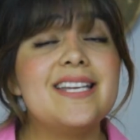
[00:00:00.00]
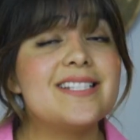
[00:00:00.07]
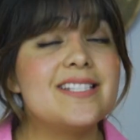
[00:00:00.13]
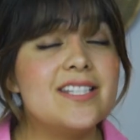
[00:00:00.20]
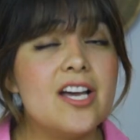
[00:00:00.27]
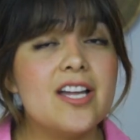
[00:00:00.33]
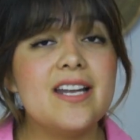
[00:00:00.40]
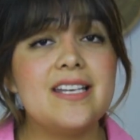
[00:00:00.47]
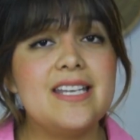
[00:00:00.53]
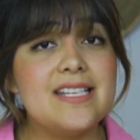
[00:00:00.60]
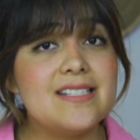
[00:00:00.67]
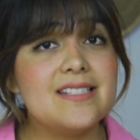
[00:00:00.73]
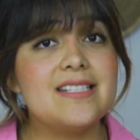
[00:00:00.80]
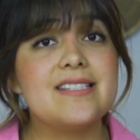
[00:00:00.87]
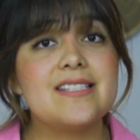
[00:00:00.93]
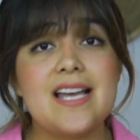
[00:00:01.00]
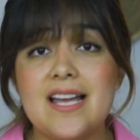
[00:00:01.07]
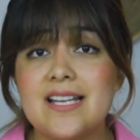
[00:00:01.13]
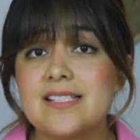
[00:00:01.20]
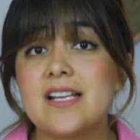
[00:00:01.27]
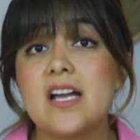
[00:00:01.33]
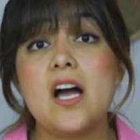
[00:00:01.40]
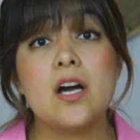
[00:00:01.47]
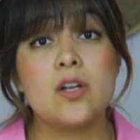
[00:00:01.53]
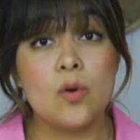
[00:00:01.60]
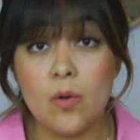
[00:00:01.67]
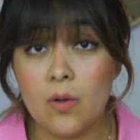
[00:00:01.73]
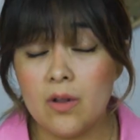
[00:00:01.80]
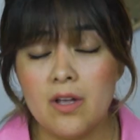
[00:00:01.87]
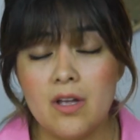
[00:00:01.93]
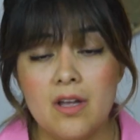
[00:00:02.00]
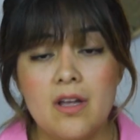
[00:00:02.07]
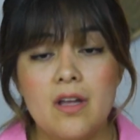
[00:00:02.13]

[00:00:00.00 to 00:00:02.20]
it's not an easy task at all.